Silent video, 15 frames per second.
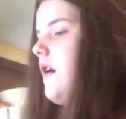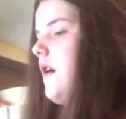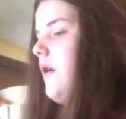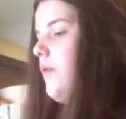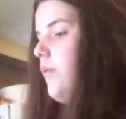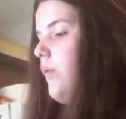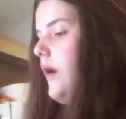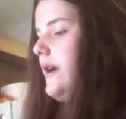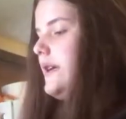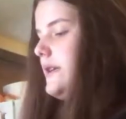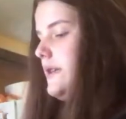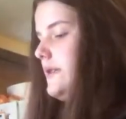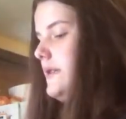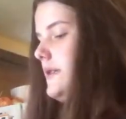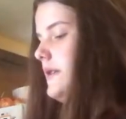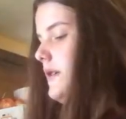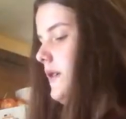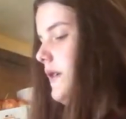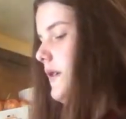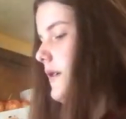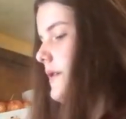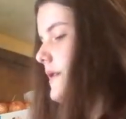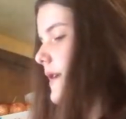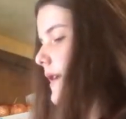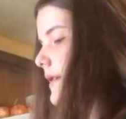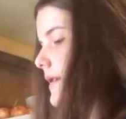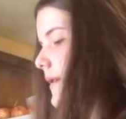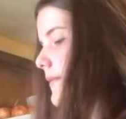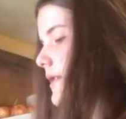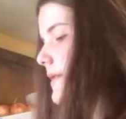a white
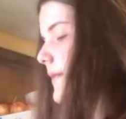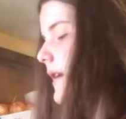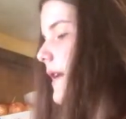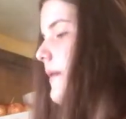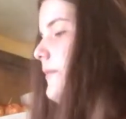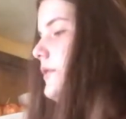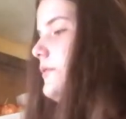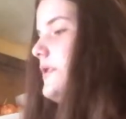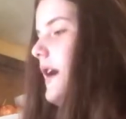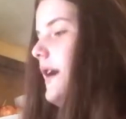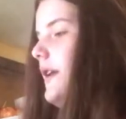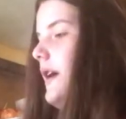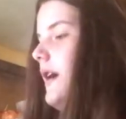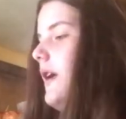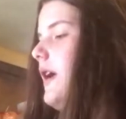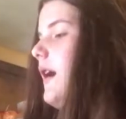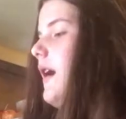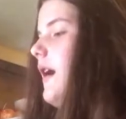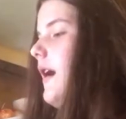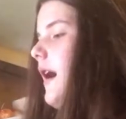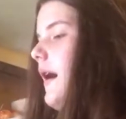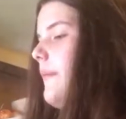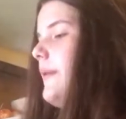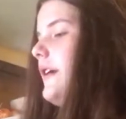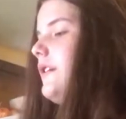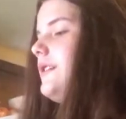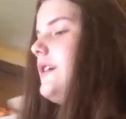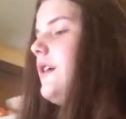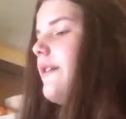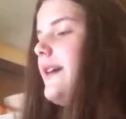tank top. Does mine have blue dye in it?
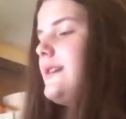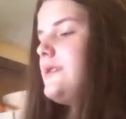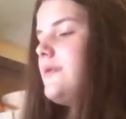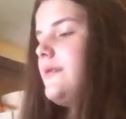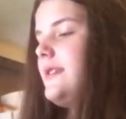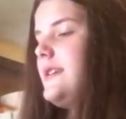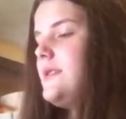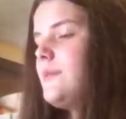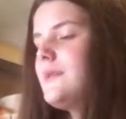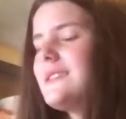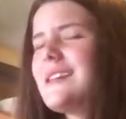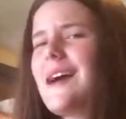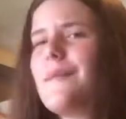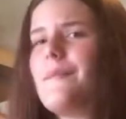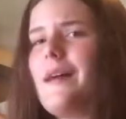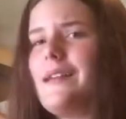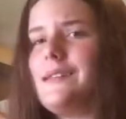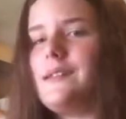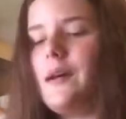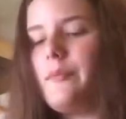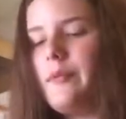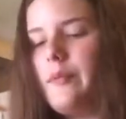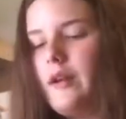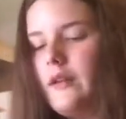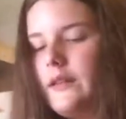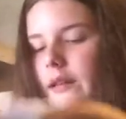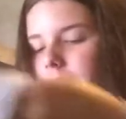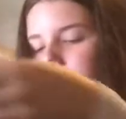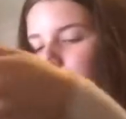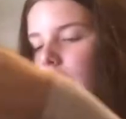apparently, okay, so these ones got messed up
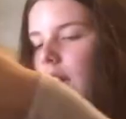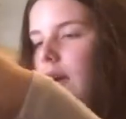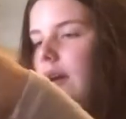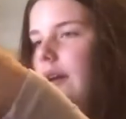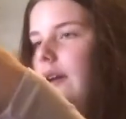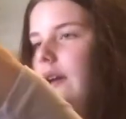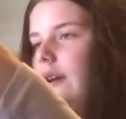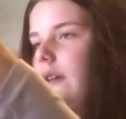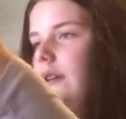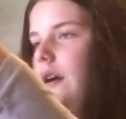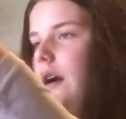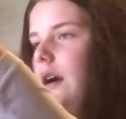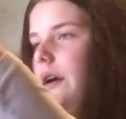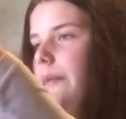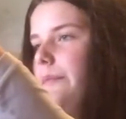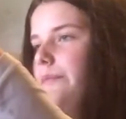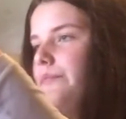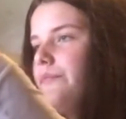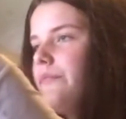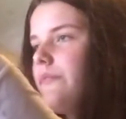apparently, and um,